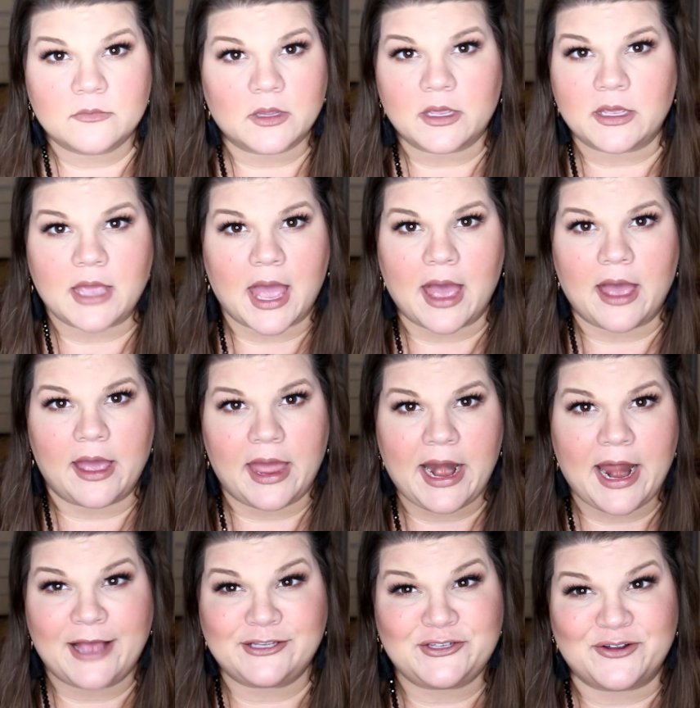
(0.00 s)
Yeah,
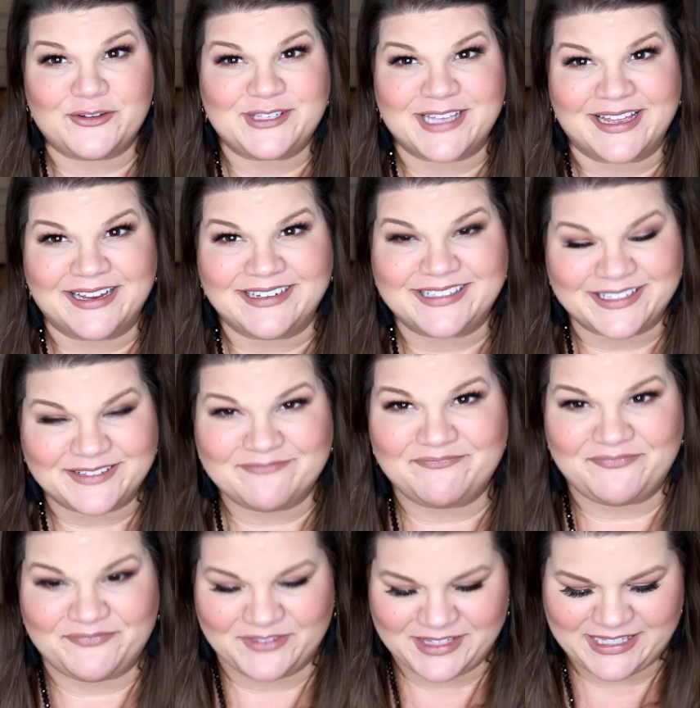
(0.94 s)
it has no scent.
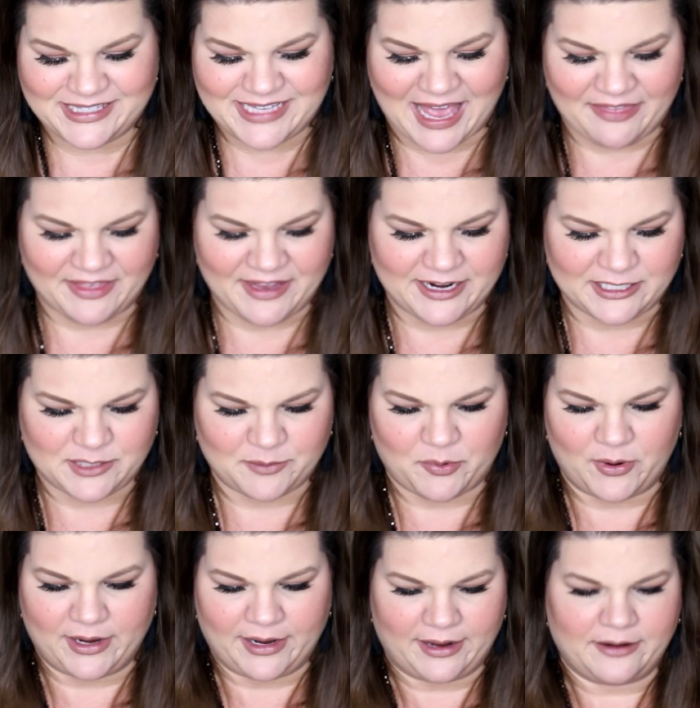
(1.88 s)
Sadly
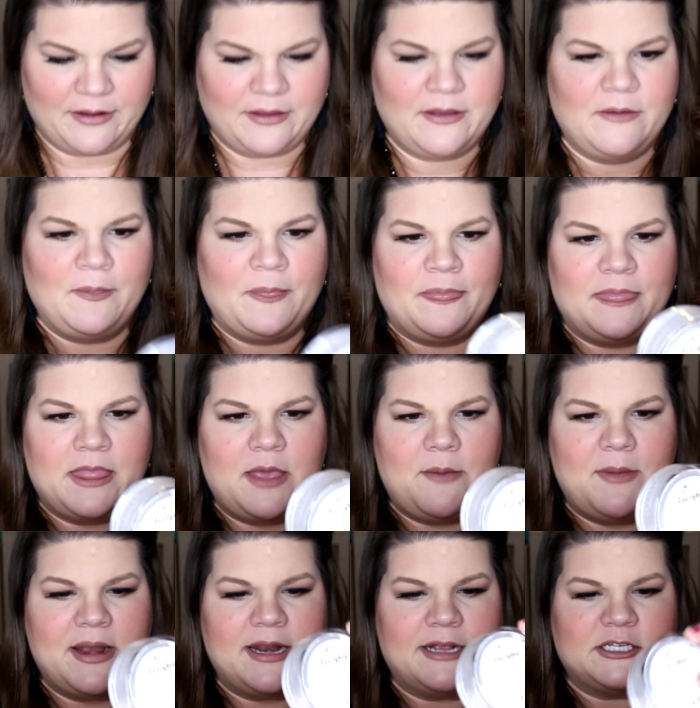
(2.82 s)
disappointed.
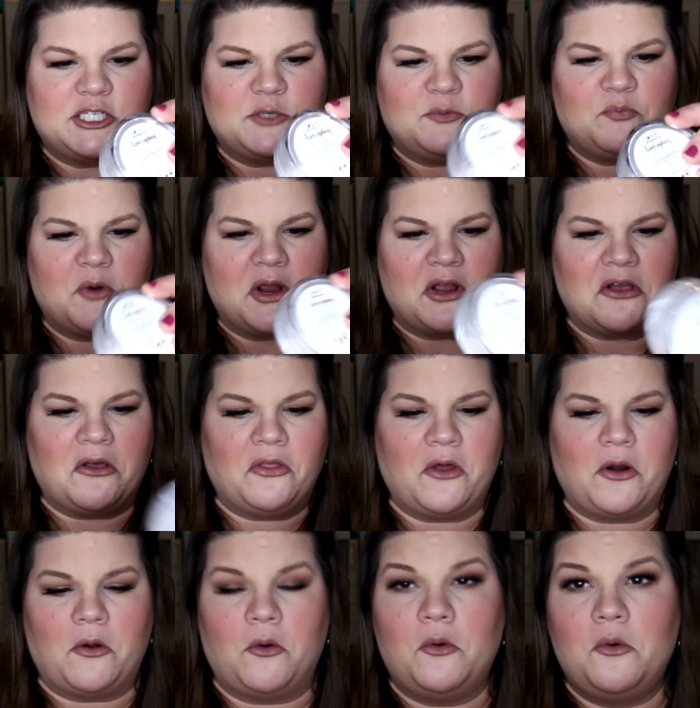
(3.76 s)
Let me just sprinkle
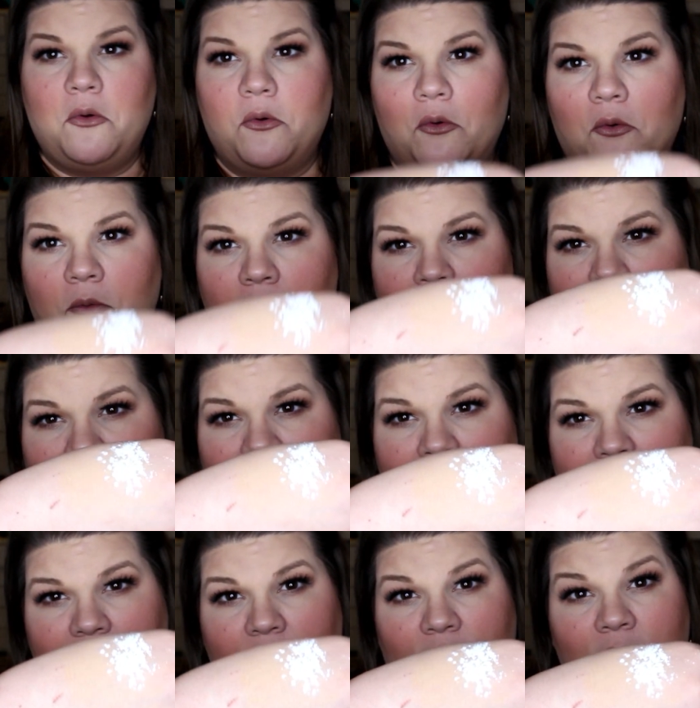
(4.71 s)
a
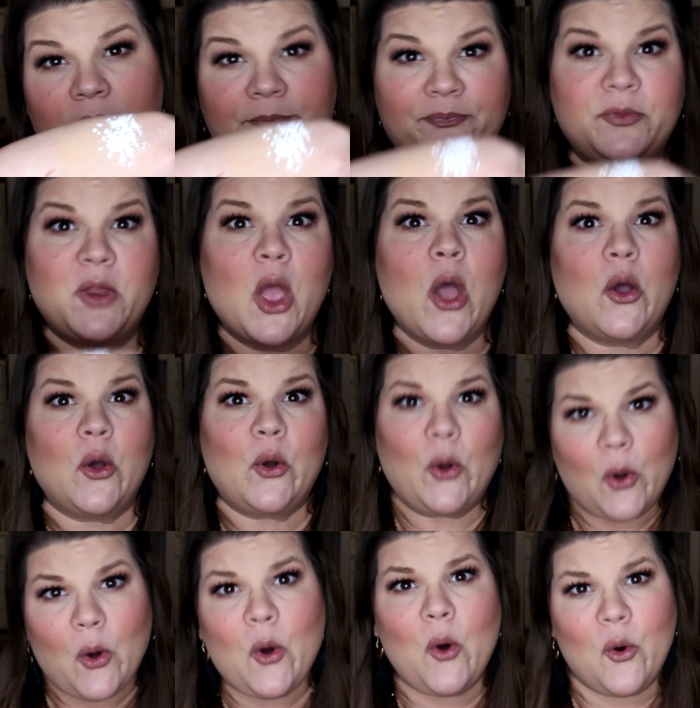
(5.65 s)
little
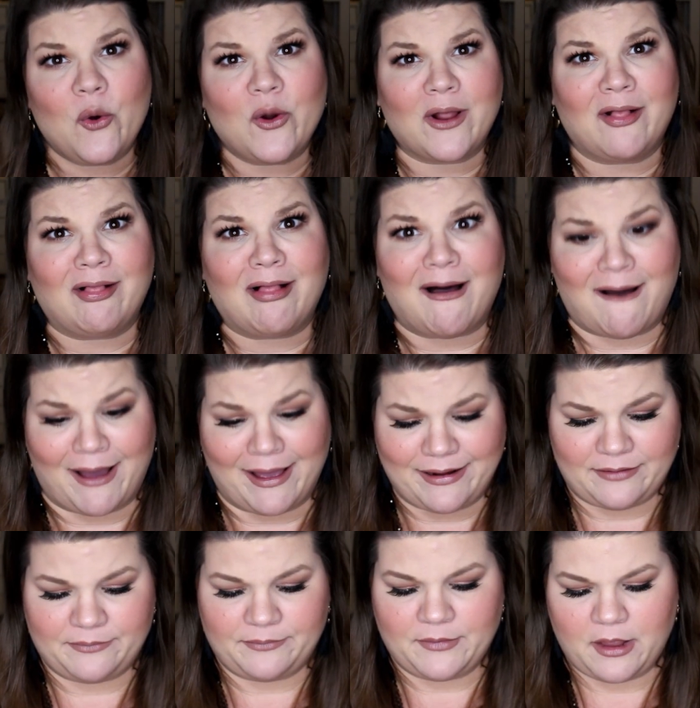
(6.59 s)
or a
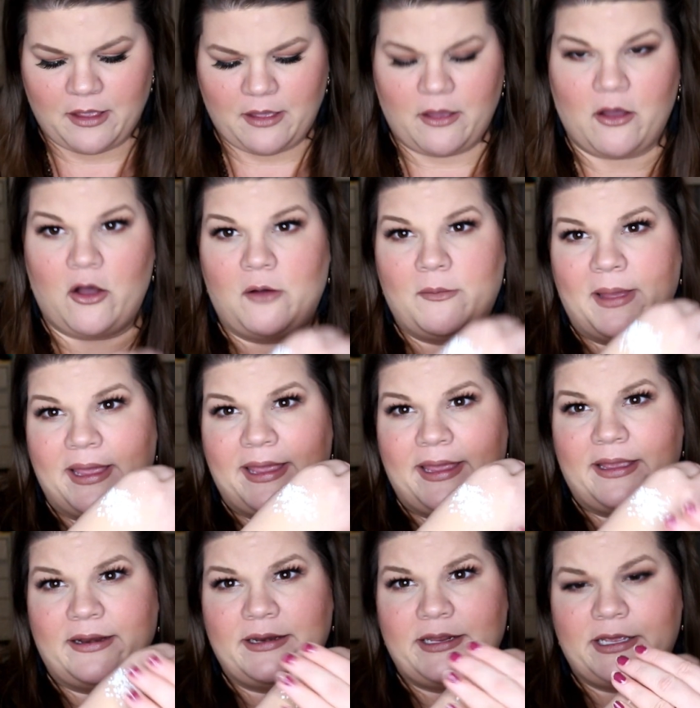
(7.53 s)
lot on my
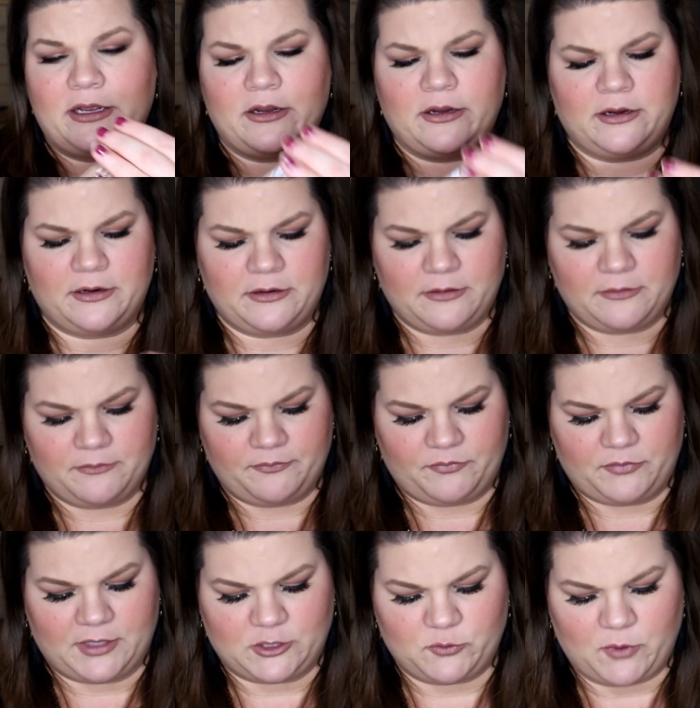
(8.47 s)
hand here.
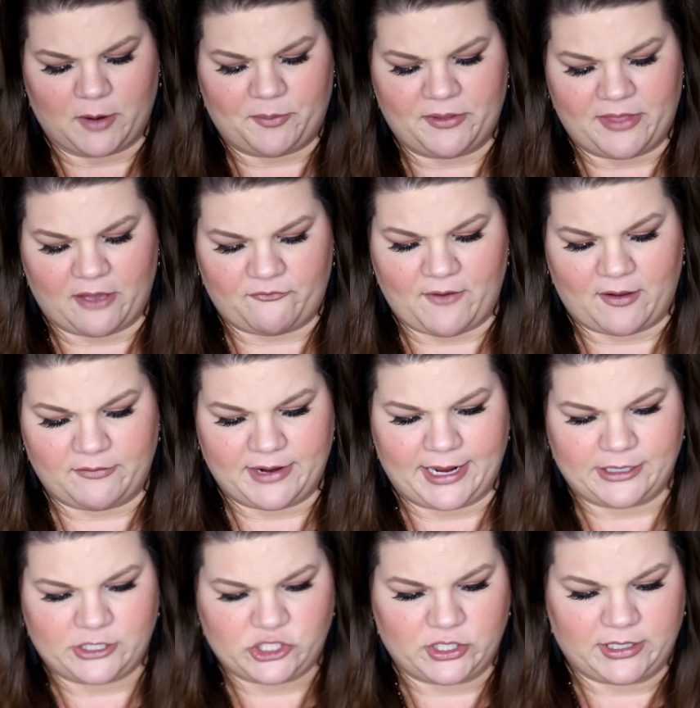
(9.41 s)
That's where I put that
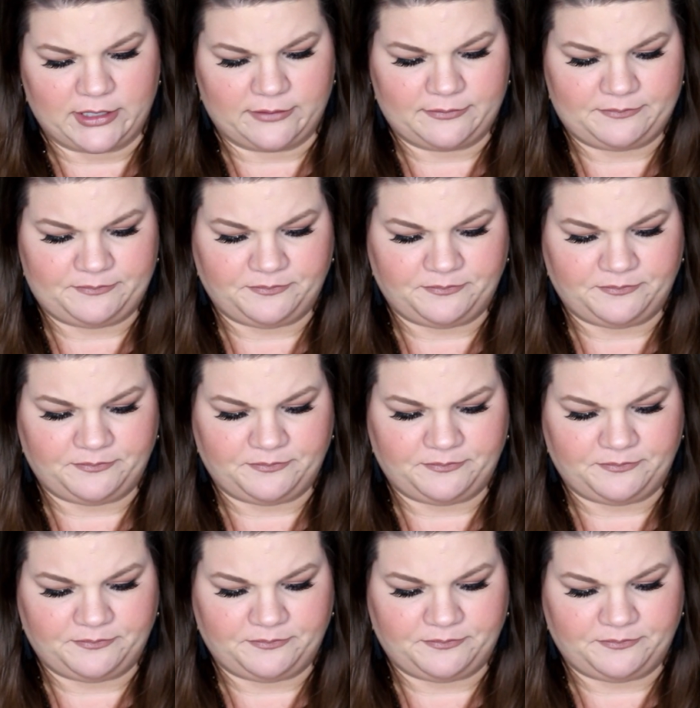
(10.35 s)
foundation.